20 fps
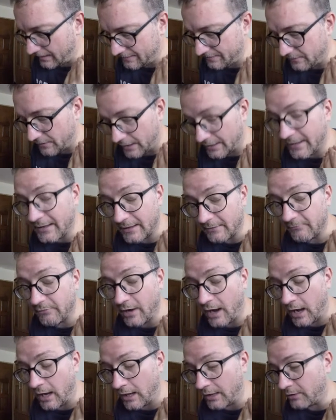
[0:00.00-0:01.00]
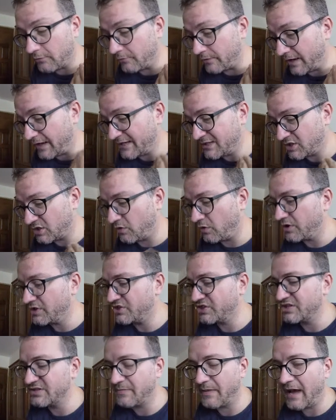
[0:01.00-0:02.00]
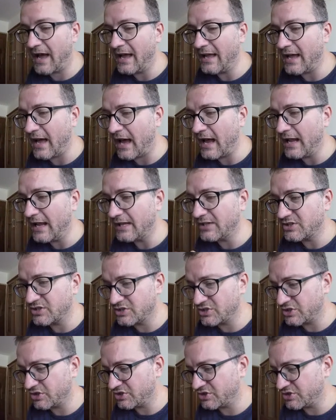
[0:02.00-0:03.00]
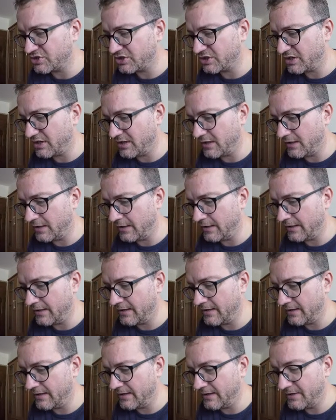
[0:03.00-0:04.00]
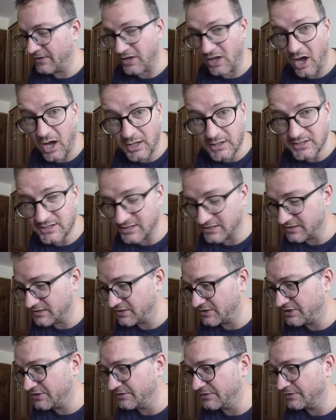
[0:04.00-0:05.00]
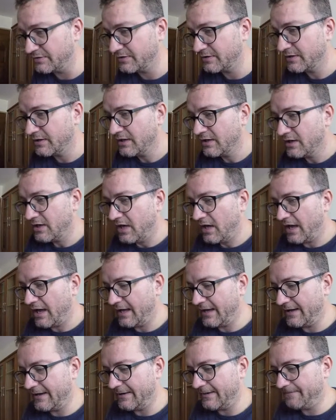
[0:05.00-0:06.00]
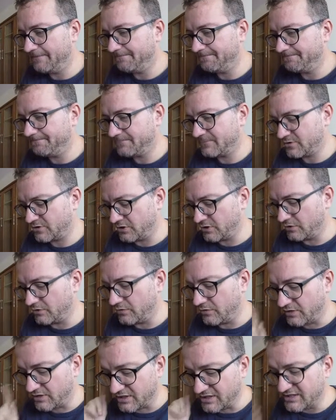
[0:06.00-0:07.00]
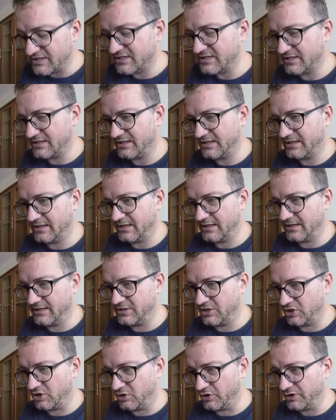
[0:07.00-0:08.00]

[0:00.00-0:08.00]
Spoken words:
lot of related questions. But I like to search the answers too. So this is a good